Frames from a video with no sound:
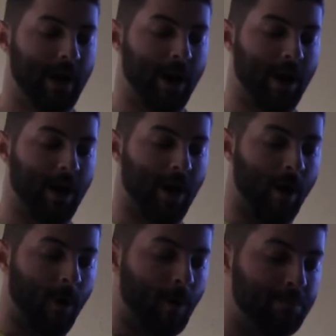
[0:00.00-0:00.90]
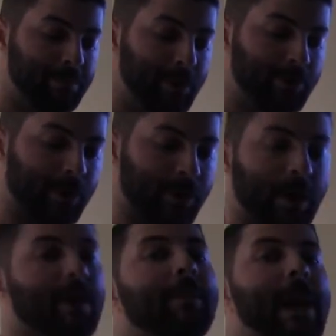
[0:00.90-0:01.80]
our booster
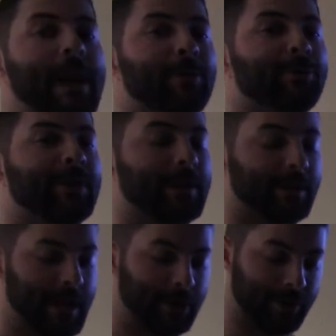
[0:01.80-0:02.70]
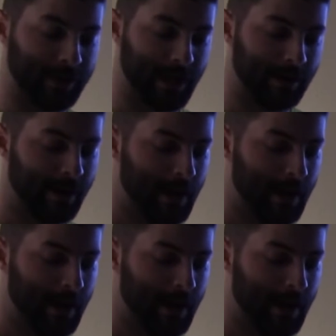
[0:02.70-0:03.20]
club handles the concession stand.